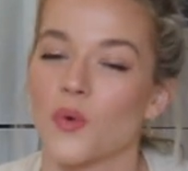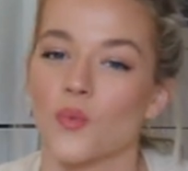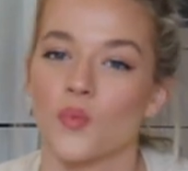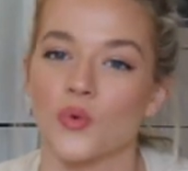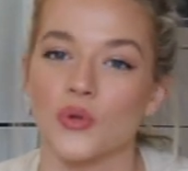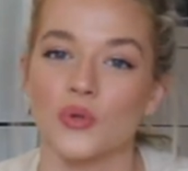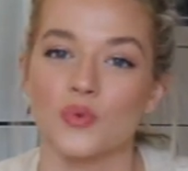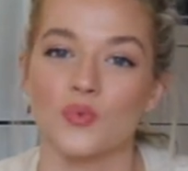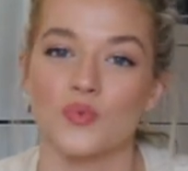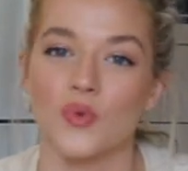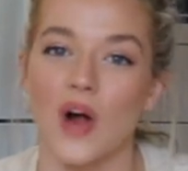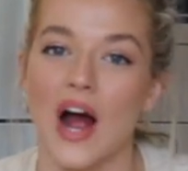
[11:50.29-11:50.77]

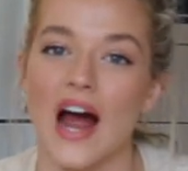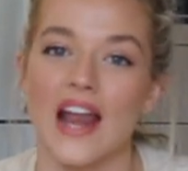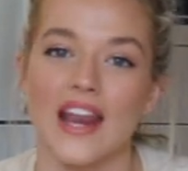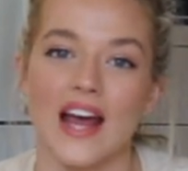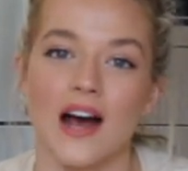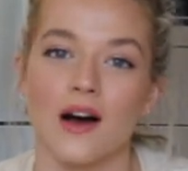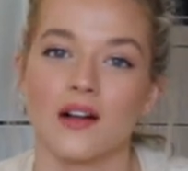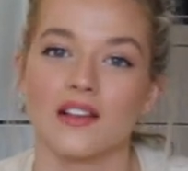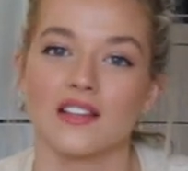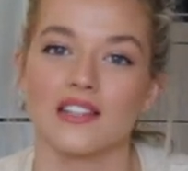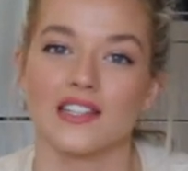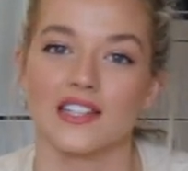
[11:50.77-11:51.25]
We'll write
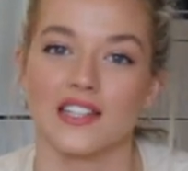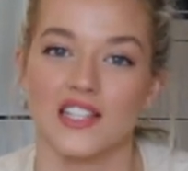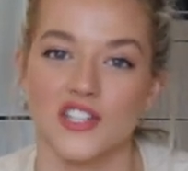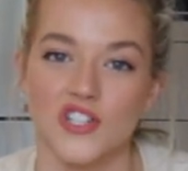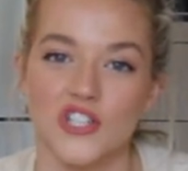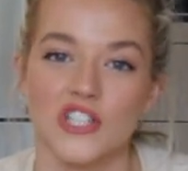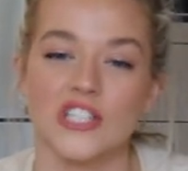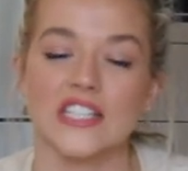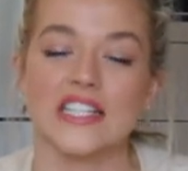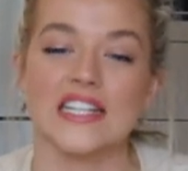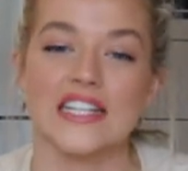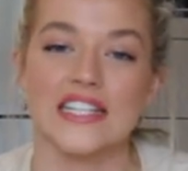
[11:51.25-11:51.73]
out
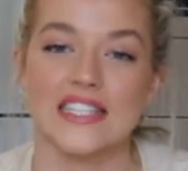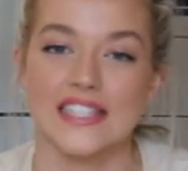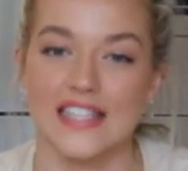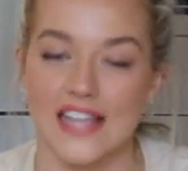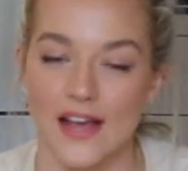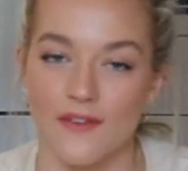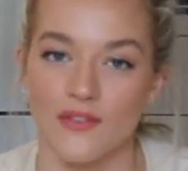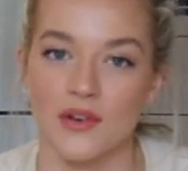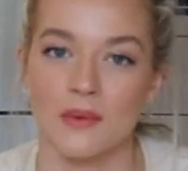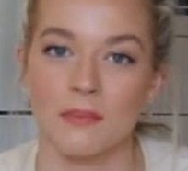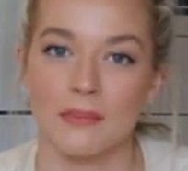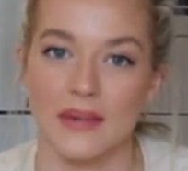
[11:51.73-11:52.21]
literally
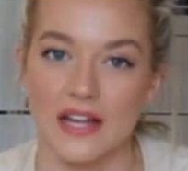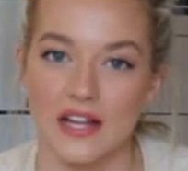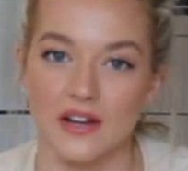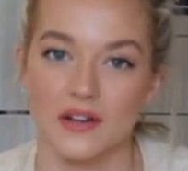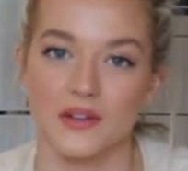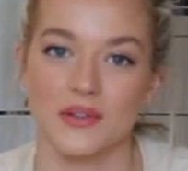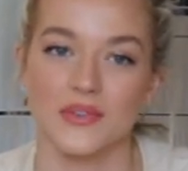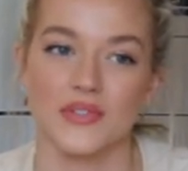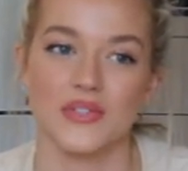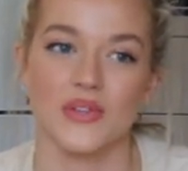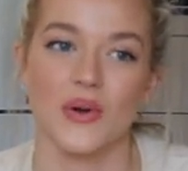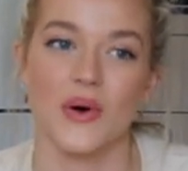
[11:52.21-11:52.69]
7
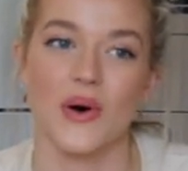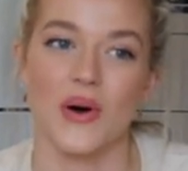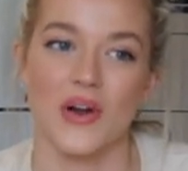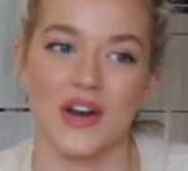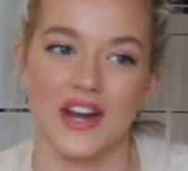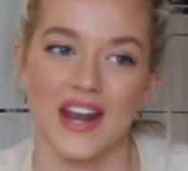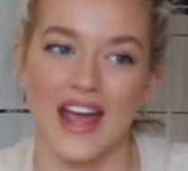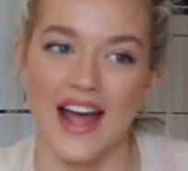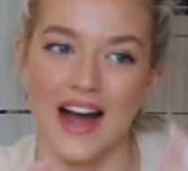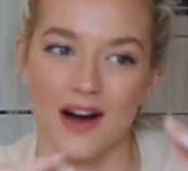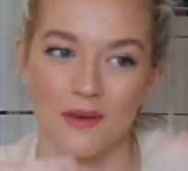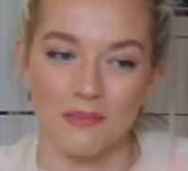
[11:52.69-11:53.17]
meals on
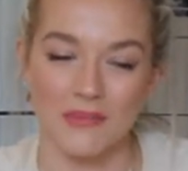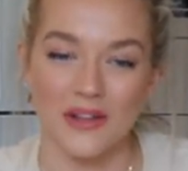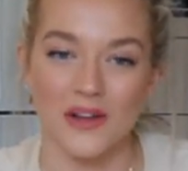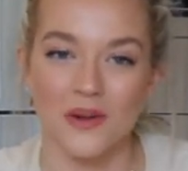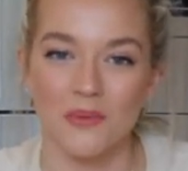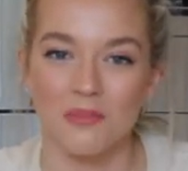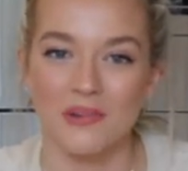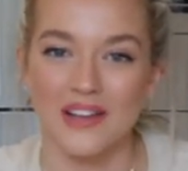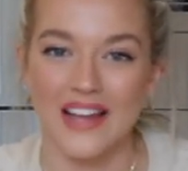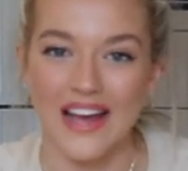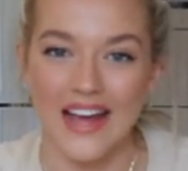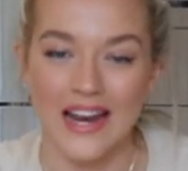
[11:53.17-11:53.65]
our meal
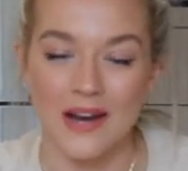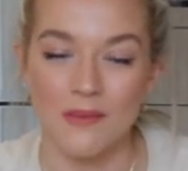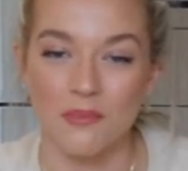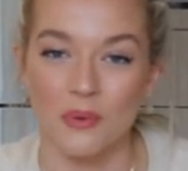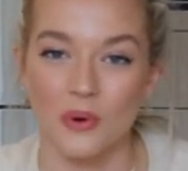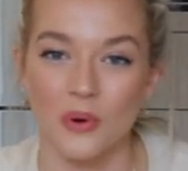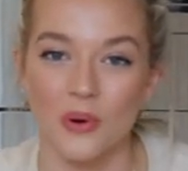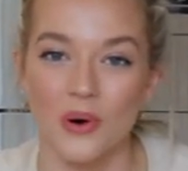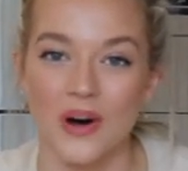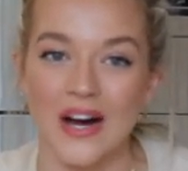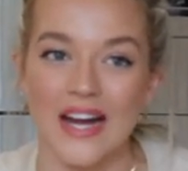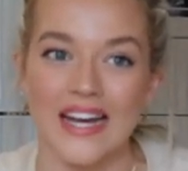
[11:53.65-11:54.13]
planner
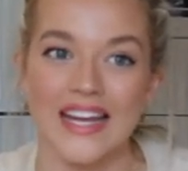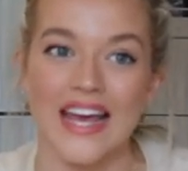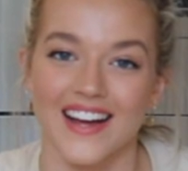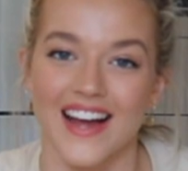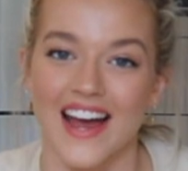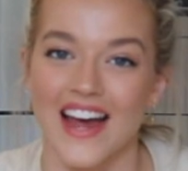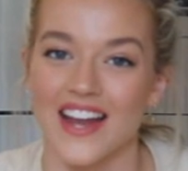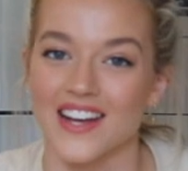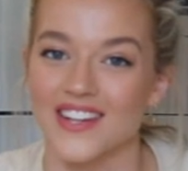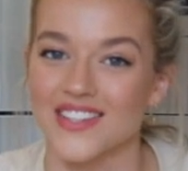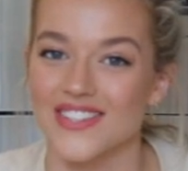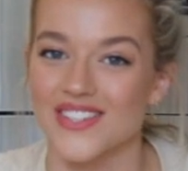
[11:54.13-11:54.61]
board,
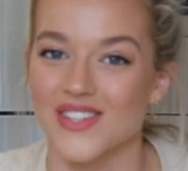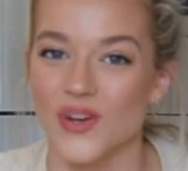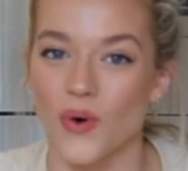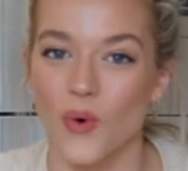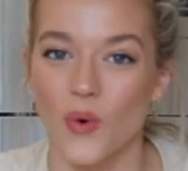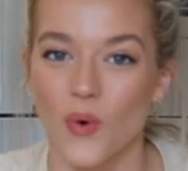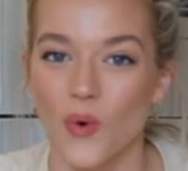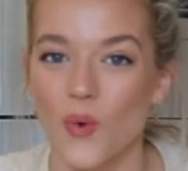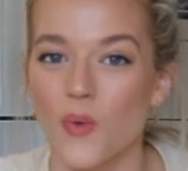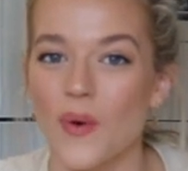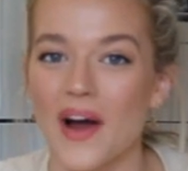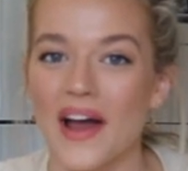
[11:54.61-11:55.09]
and it's
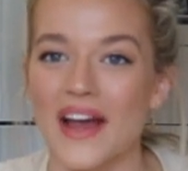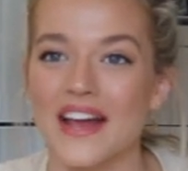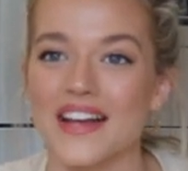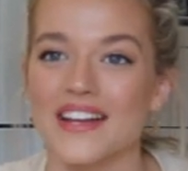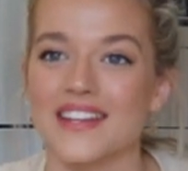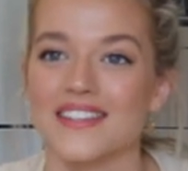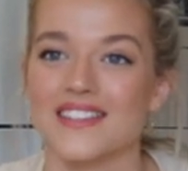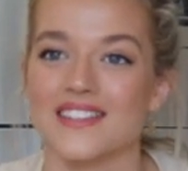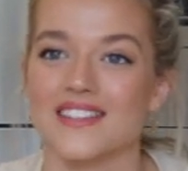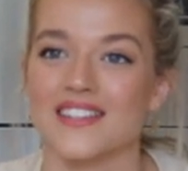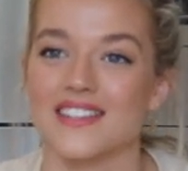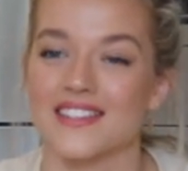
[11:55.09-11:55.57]

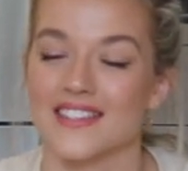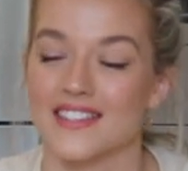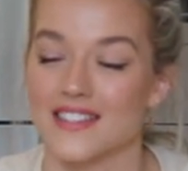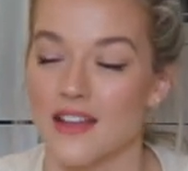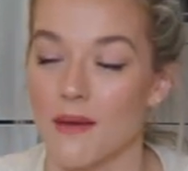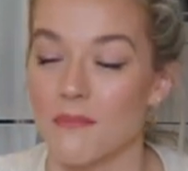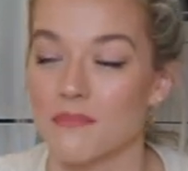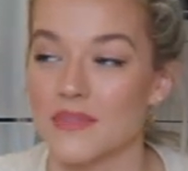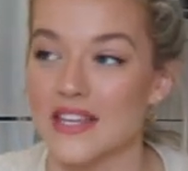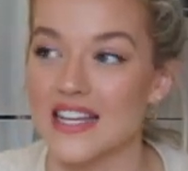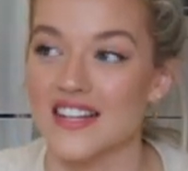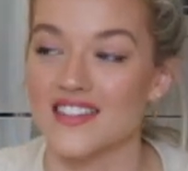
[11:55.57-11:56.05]
always
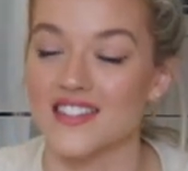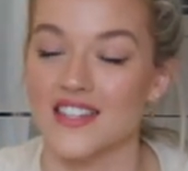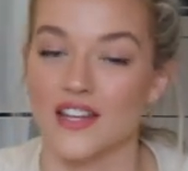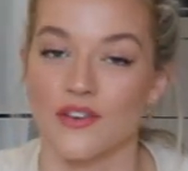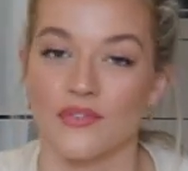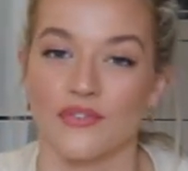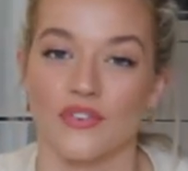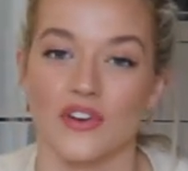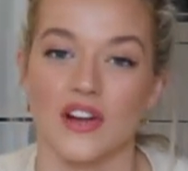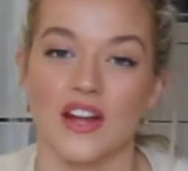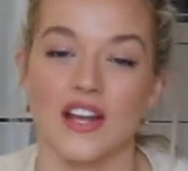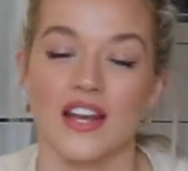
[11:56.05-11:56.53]
something
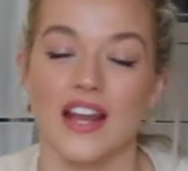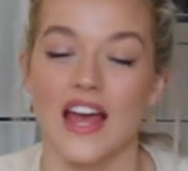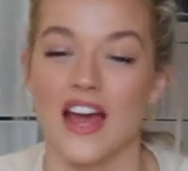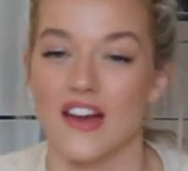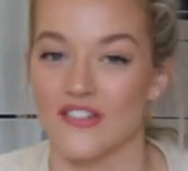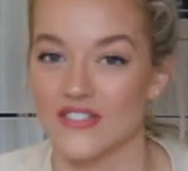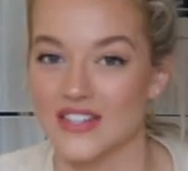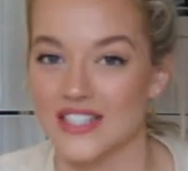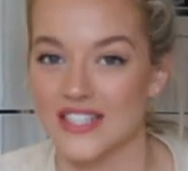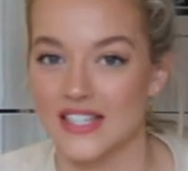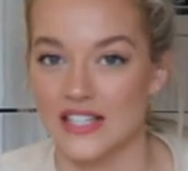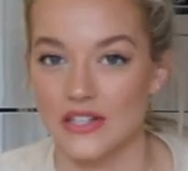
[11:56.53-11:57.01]
different
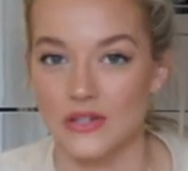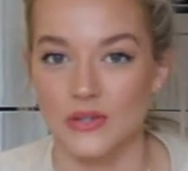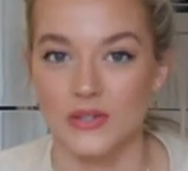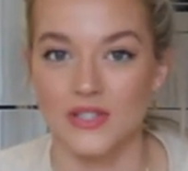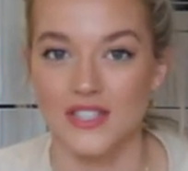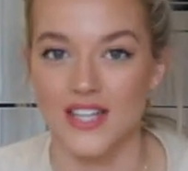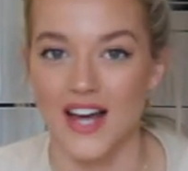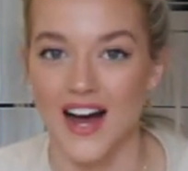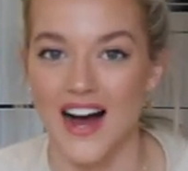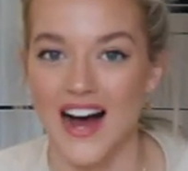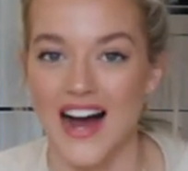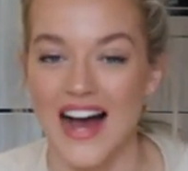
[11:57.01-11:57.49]
every single
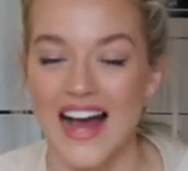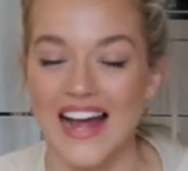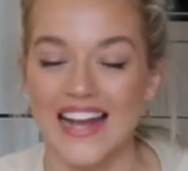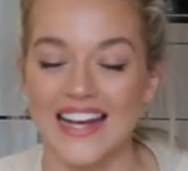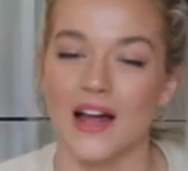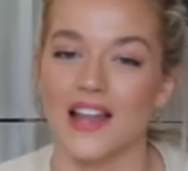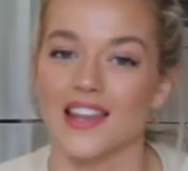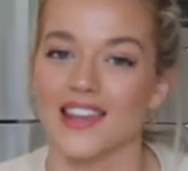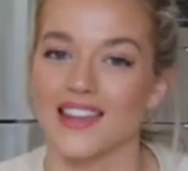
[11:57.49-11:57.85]
night.